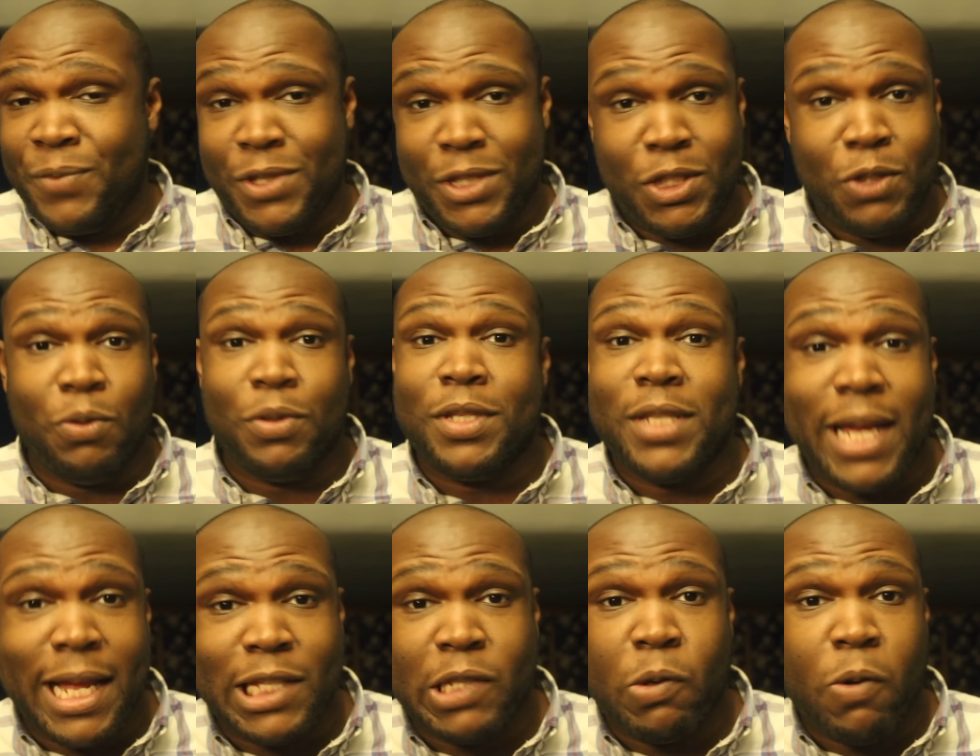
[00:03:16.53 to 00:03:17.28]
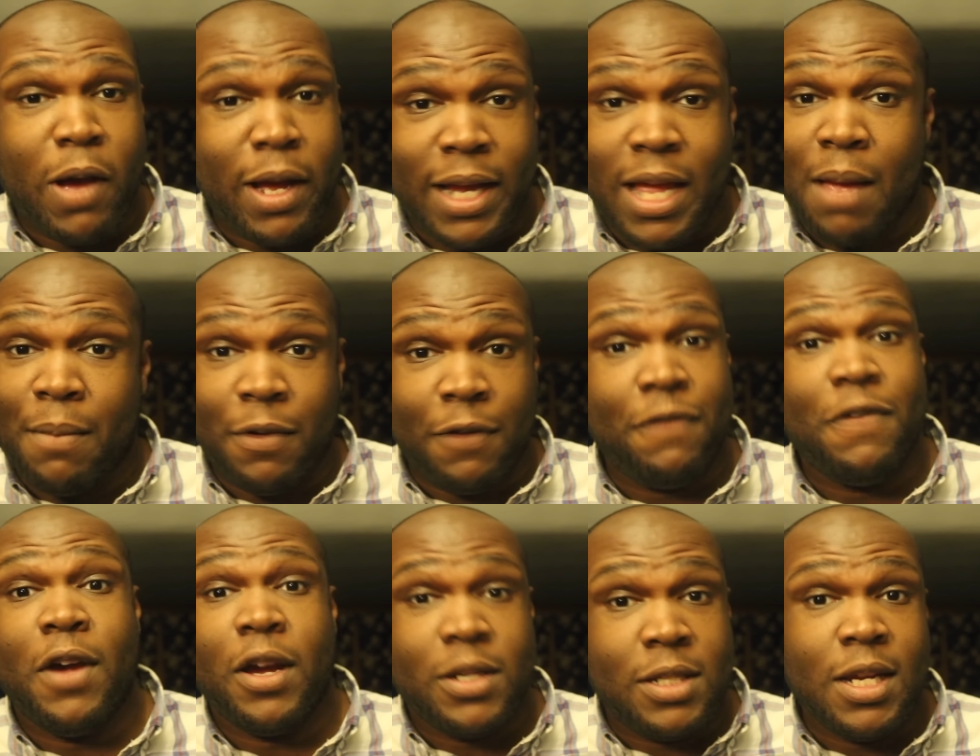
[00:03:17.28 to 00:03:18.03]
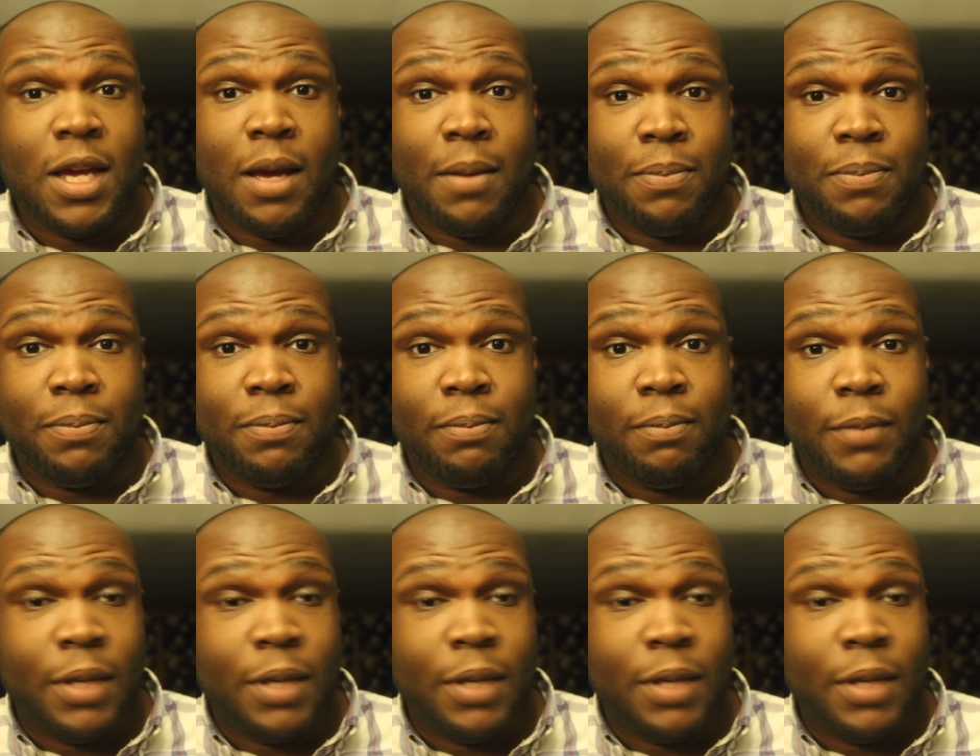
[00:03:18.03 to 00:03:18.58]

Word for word: Suicide Squad got me fucked up.